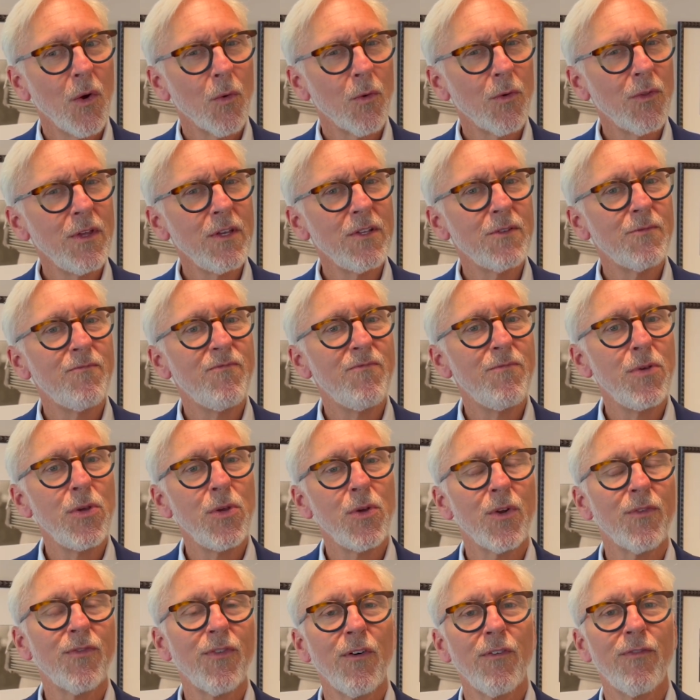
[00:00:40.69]
were these
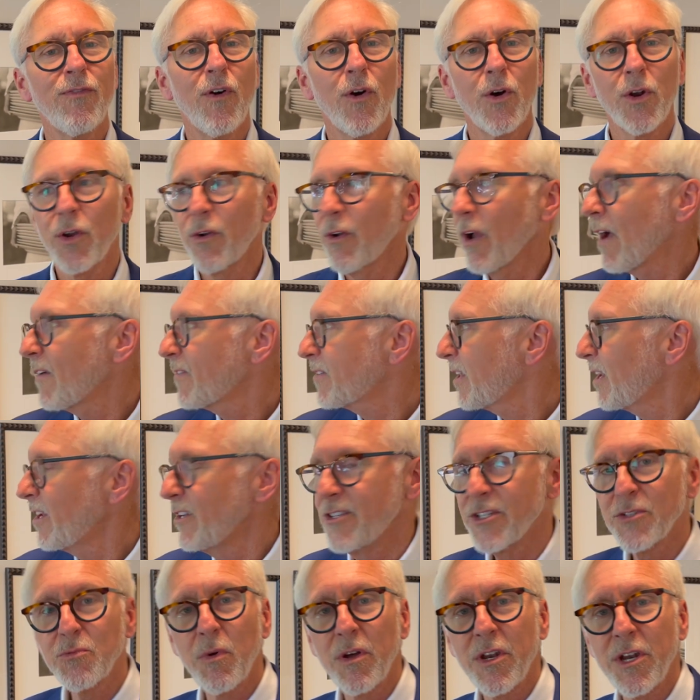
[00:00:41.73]
beautiful photographs that I
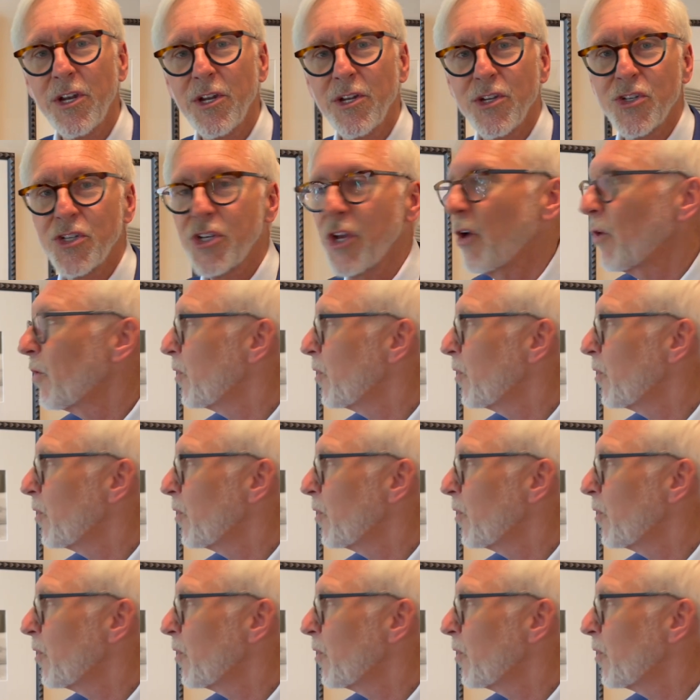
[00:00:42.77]
just wanted to show